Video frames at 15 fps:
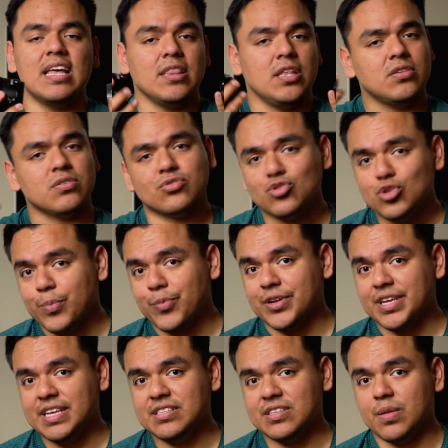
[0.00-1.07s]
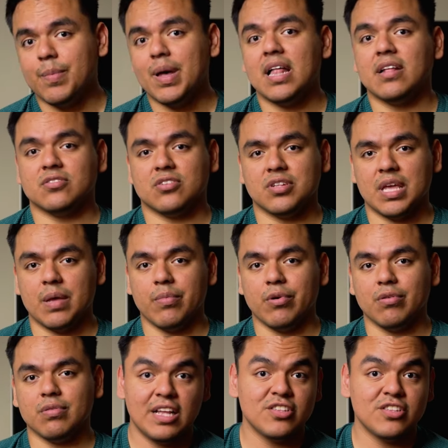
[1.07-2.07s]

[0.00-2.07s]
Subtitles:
these are super easy to balance on the gimbal.